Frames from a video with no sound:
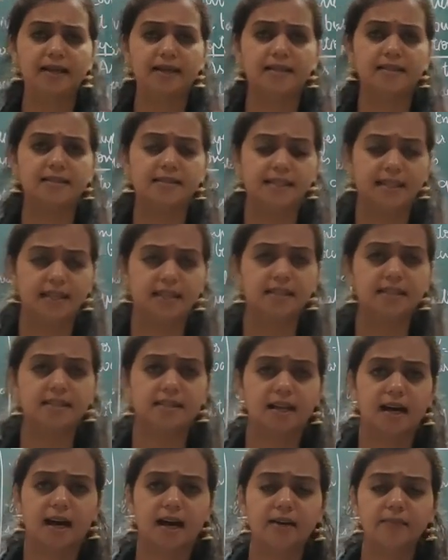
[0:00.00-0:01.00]
and says
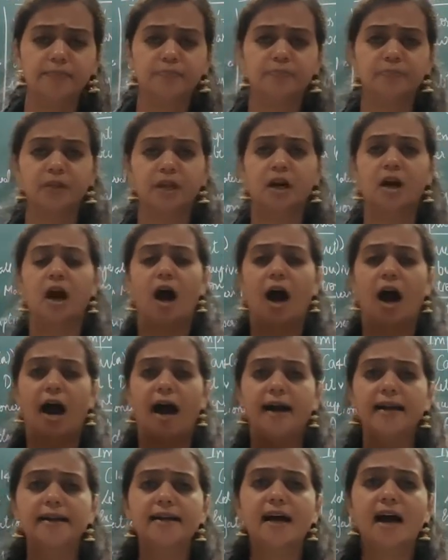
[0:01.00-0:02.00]
that,
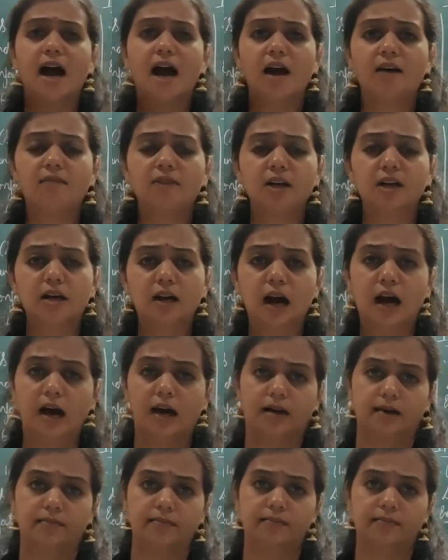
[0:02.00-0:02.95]
I have a car